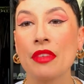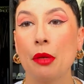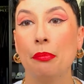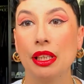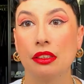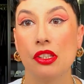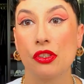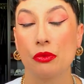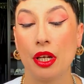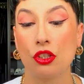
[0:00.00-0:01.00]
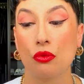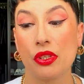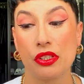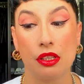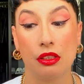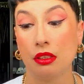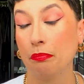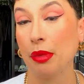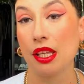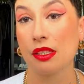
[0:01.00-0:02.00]
But this trench was the
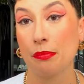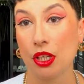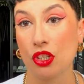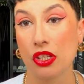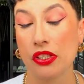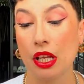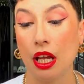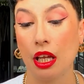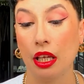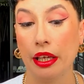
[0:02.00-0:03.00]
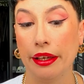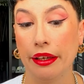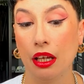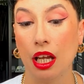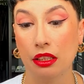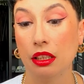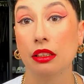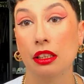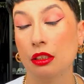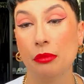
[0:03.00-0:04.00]
best purchase I uh, I
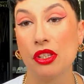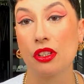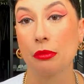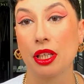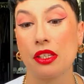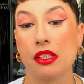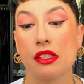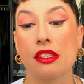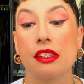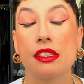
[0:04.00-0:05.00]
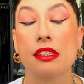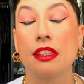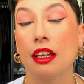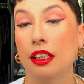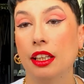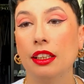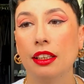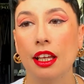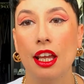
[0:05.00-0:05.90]
did in Bicester because it's stunning,